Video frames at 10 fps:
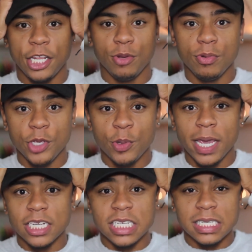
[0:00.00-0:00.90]
You
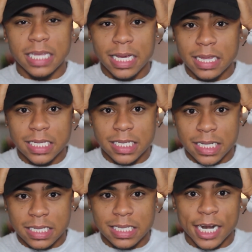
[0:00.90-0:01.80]
can't just think these
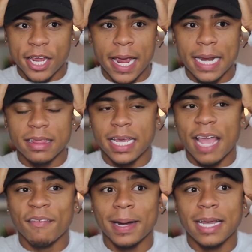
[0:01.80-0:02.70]
things inside your head and
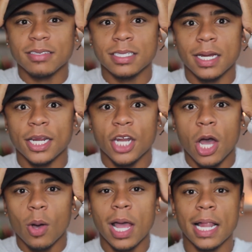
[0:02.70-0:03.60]
think everybody else is gonna
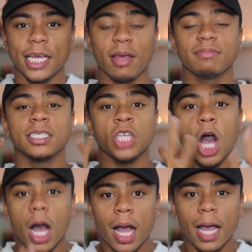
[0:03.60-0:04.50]
know. You have to
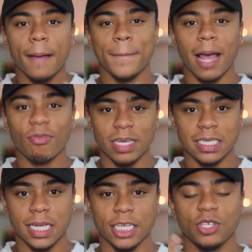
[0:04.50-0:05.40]
talk about
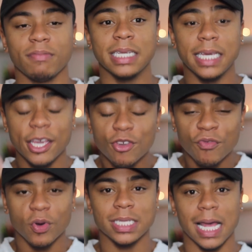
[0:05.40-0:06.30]
these things. You get your
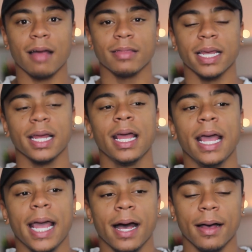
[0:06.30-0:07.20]
voice out there.
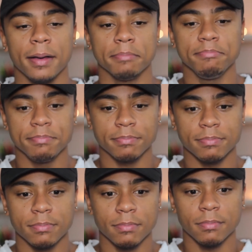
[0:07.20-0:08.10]
And
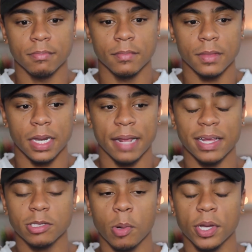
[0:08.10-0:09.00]

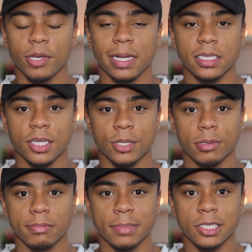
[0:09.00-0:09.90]
that's what I want you guys to
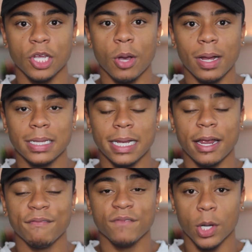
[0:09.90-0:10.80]
do, is to go out
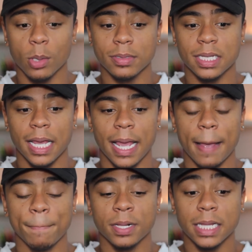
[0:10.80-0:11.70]
there and vote.
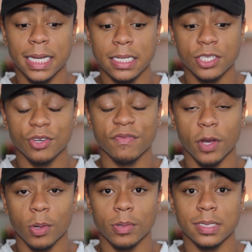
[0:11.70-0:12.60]
Place your
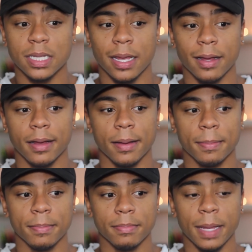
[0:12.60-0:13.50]
vote,
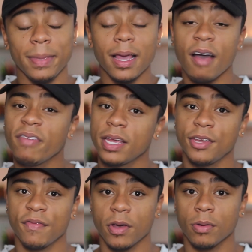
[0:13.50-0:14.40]
and be confident
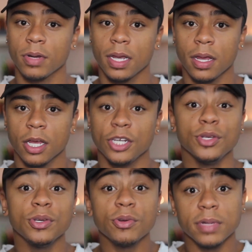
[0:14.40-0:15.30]
in your vote.
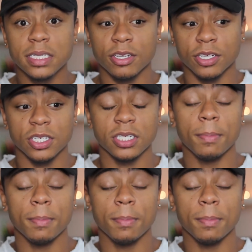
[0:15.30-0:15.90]
Do your research.